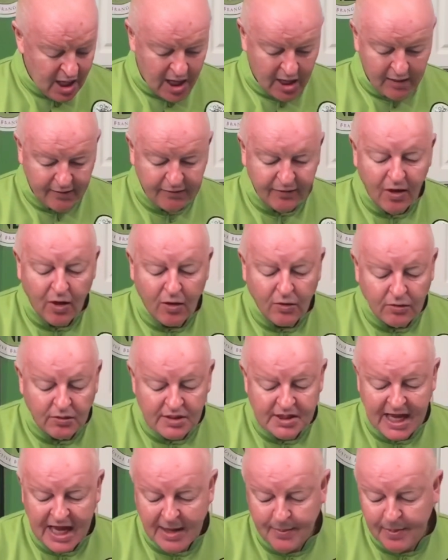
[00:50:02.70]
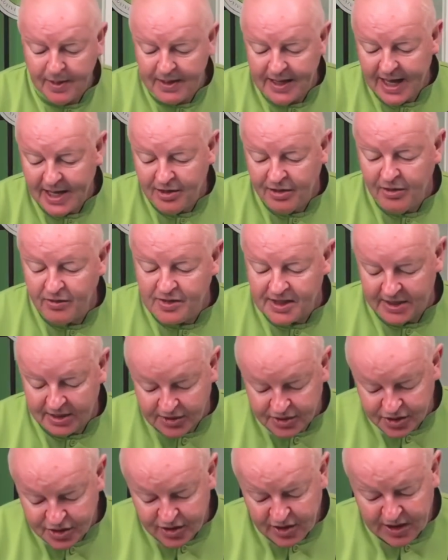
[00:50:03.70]
floral tape and then using the
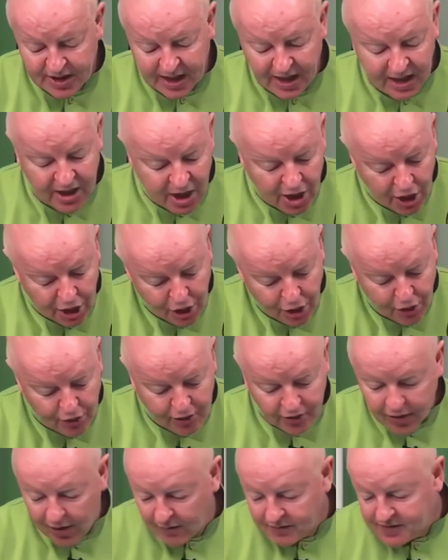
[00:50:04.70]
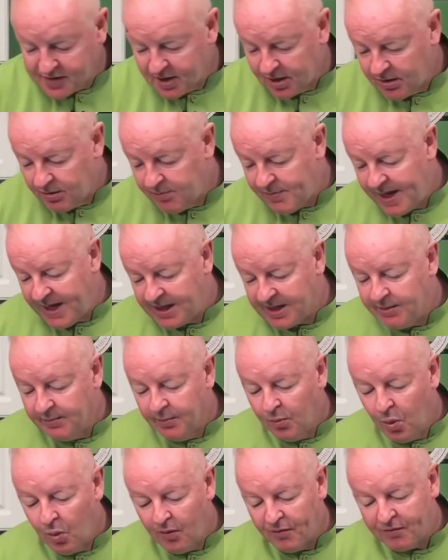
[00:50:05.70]
sugar, you could also make them
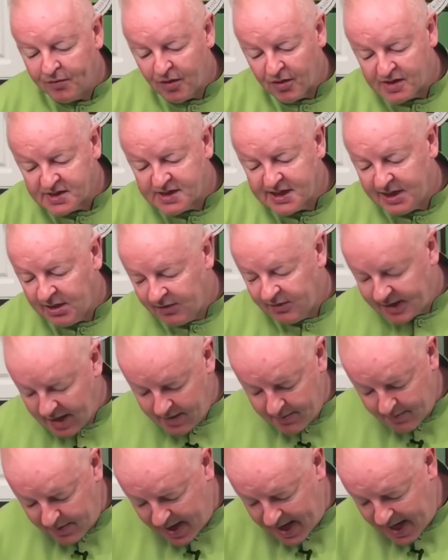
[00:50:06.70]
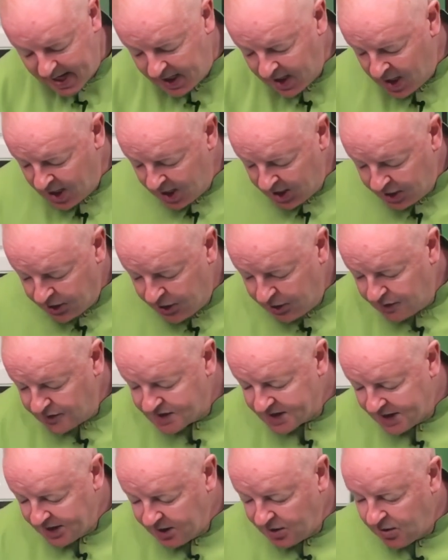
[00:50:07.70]
more frosty looking by
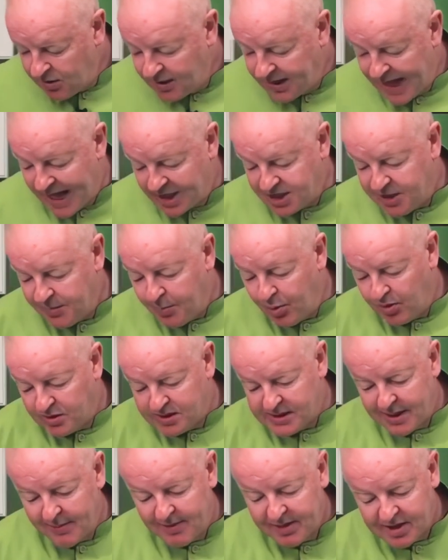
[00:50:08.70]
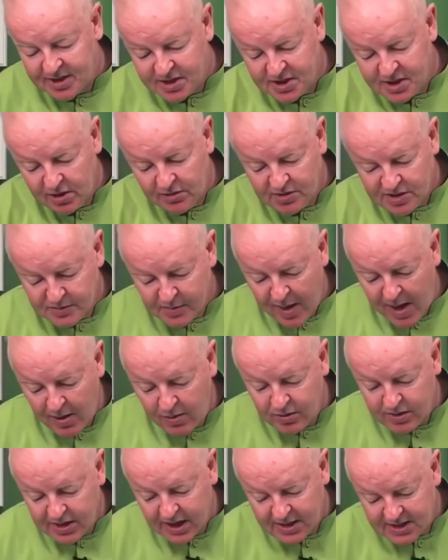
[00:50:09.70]
using, you can actually put some of the snow
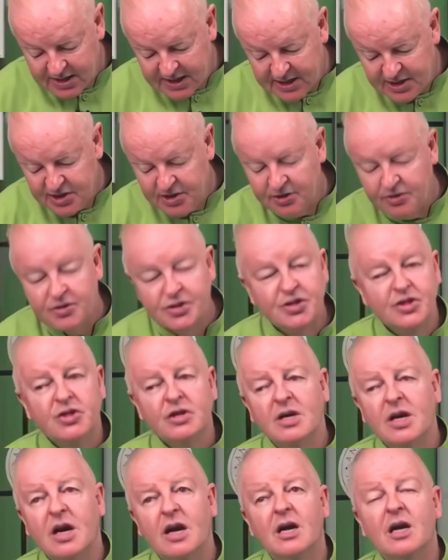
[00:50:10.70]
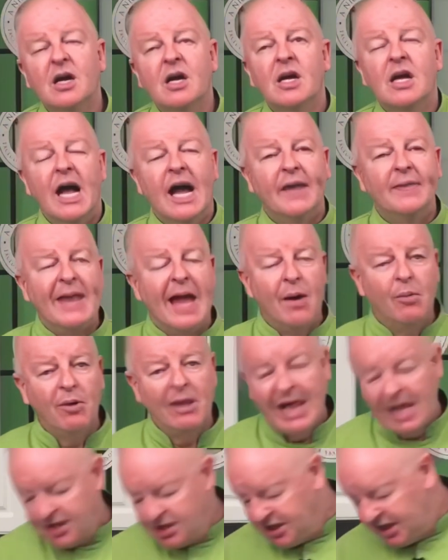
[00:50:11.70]
sparkle dust into your sugar, and that will
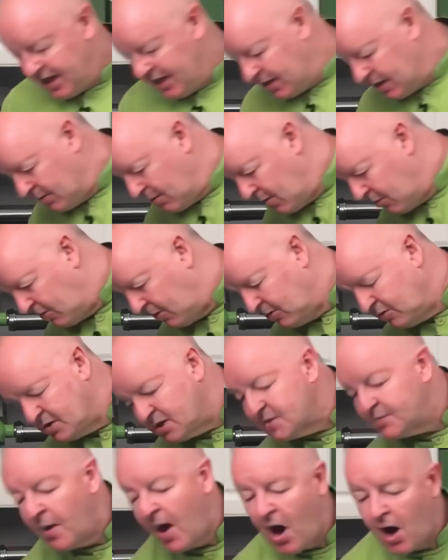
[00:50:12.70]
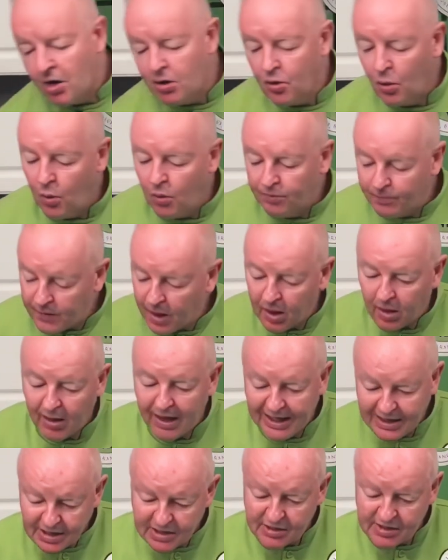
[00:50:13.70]
actually give them a real sparkle. All
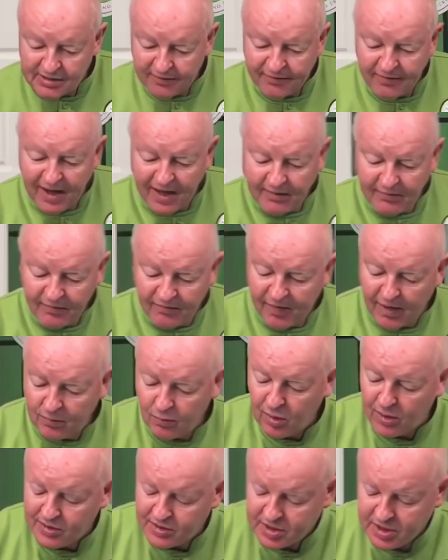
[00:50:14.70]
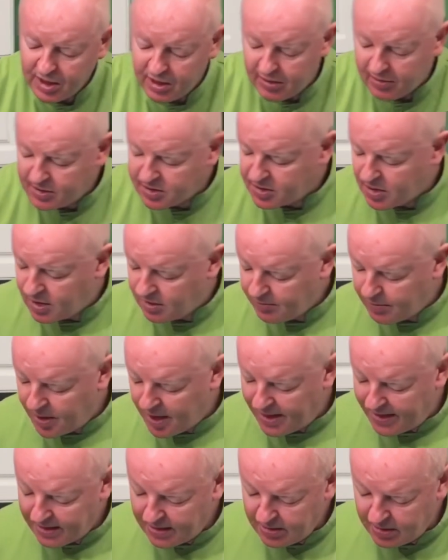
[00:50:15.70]
right, so it's a fun one to use on
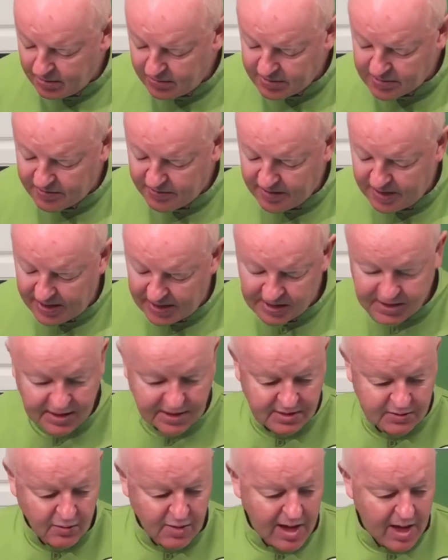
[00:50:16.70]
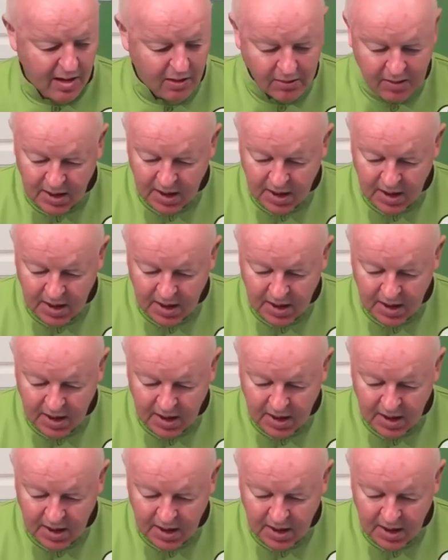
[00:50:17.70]
pine cones and things as well.